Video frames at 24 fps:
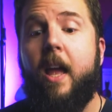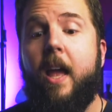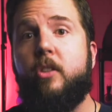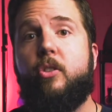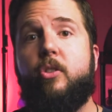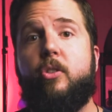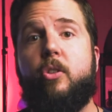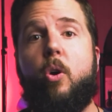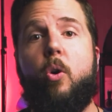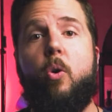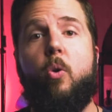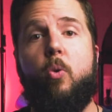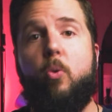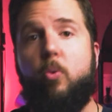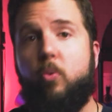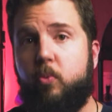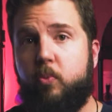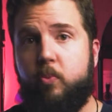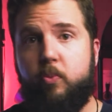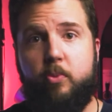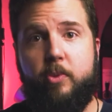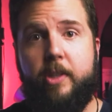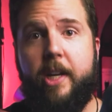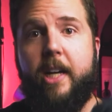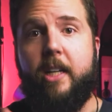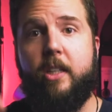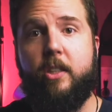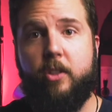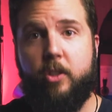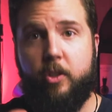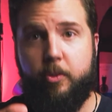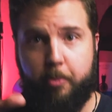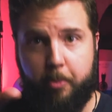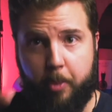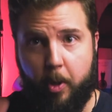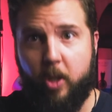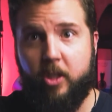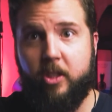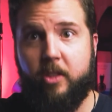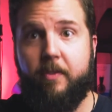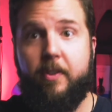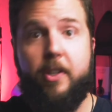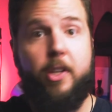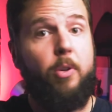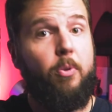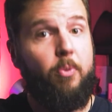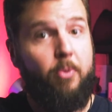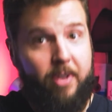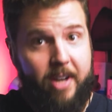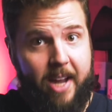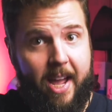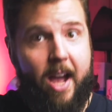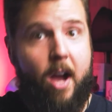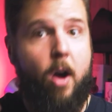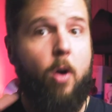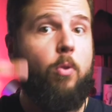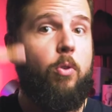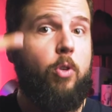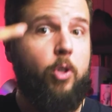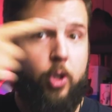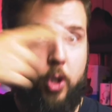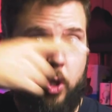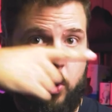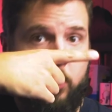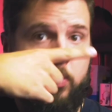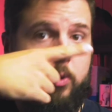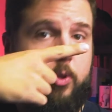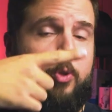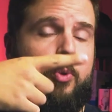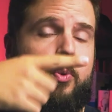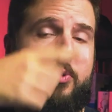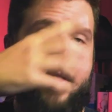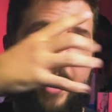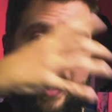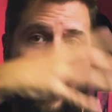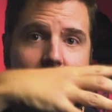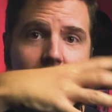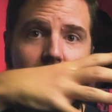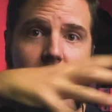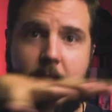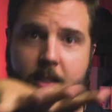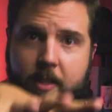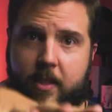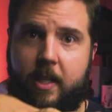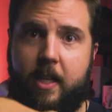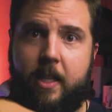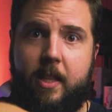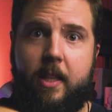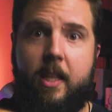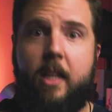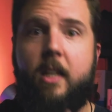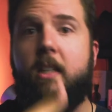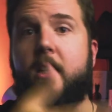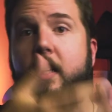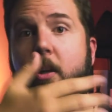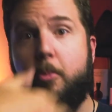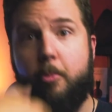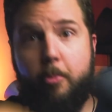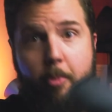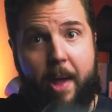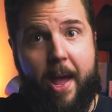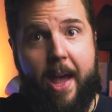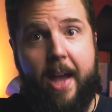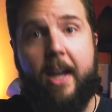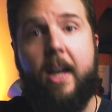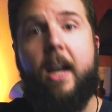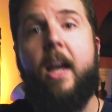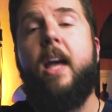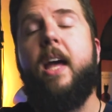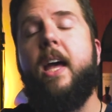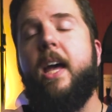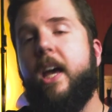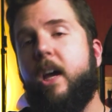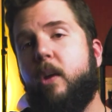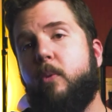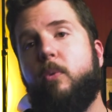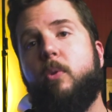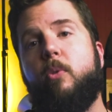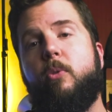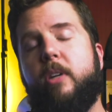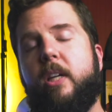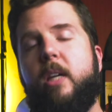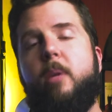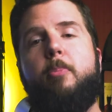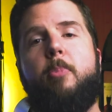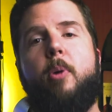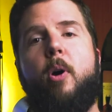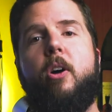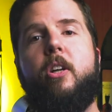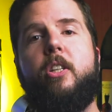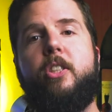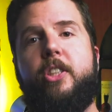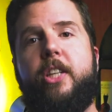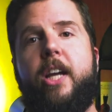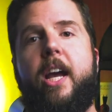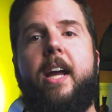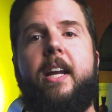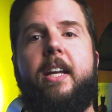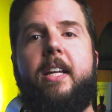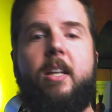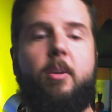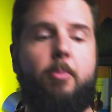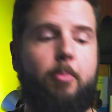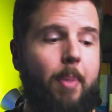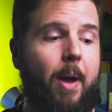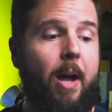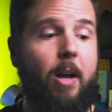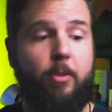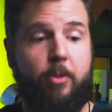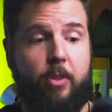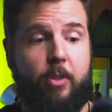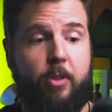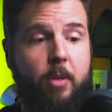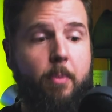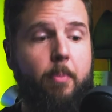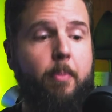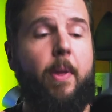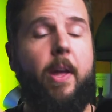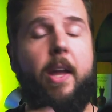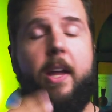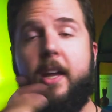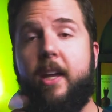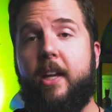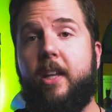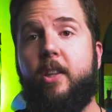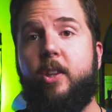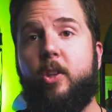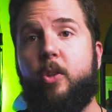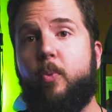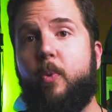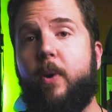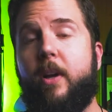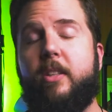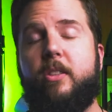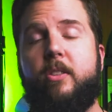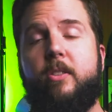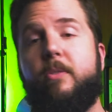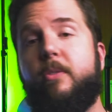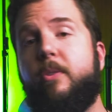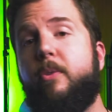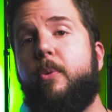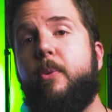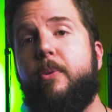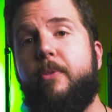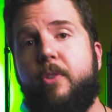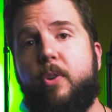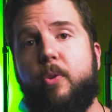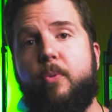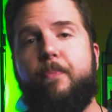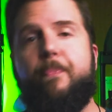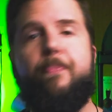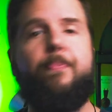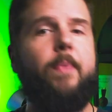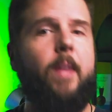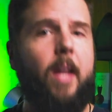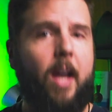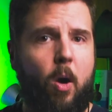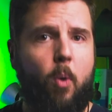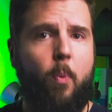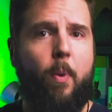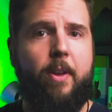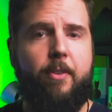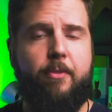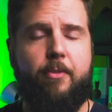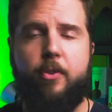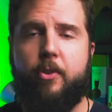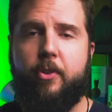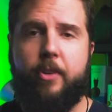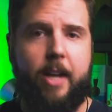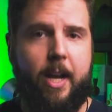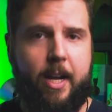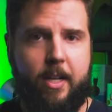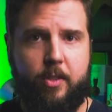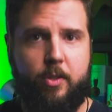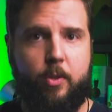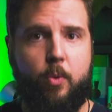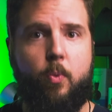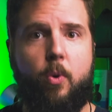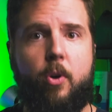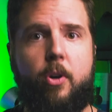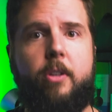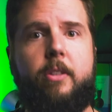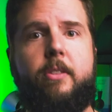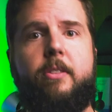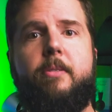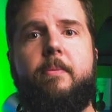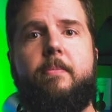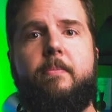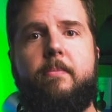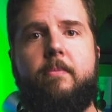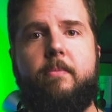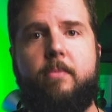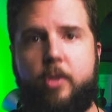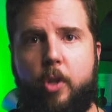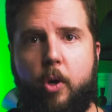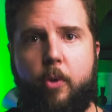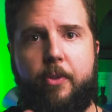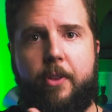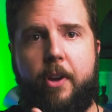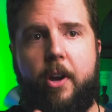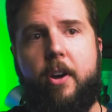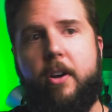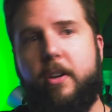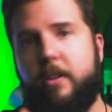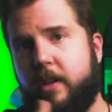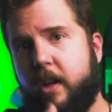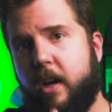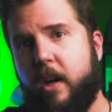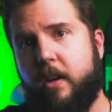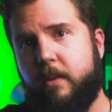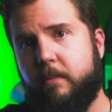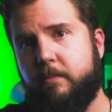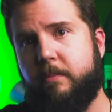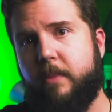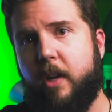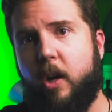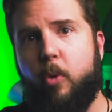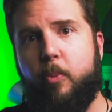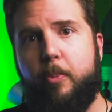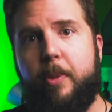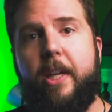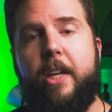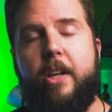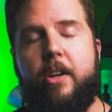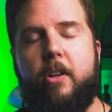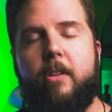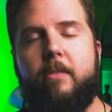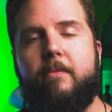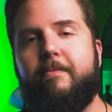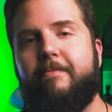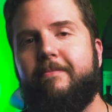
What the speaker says: So yeah, pause the video now, go do that, and then come back, and we'll keep on chatting about them in the rest of the review. I'll wait for you guys, no worries. Go there, and I'll be here.